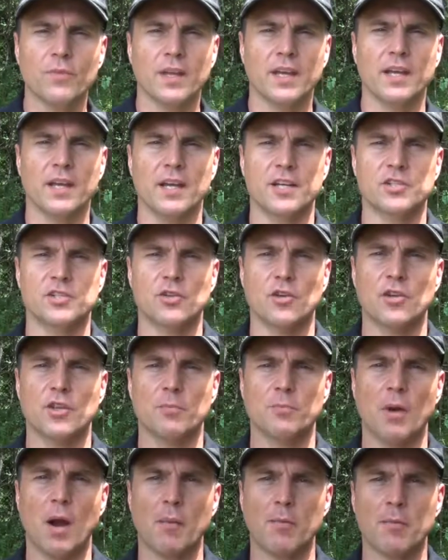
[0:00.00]
And I show you
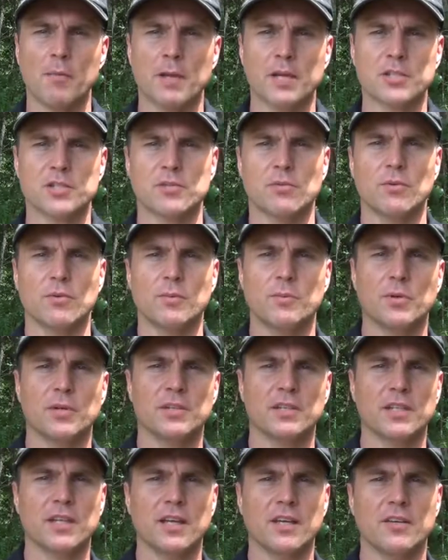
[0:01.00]
the proper mixture when we put
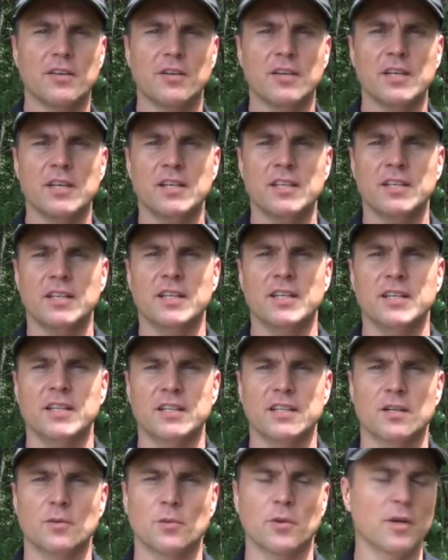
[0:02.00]
it together
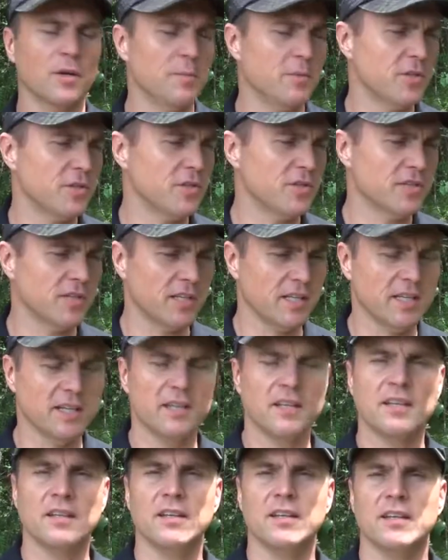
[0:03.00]
and uh, we're going to be using it
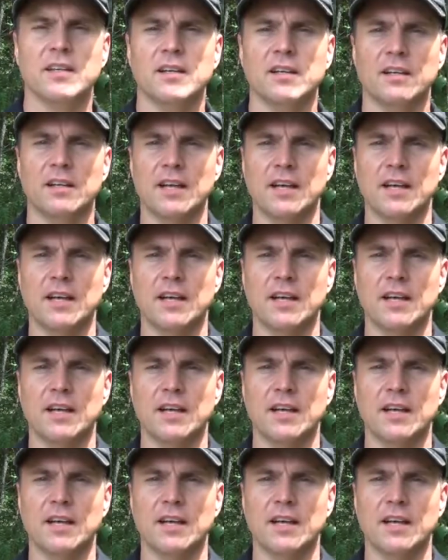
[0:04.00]
uh,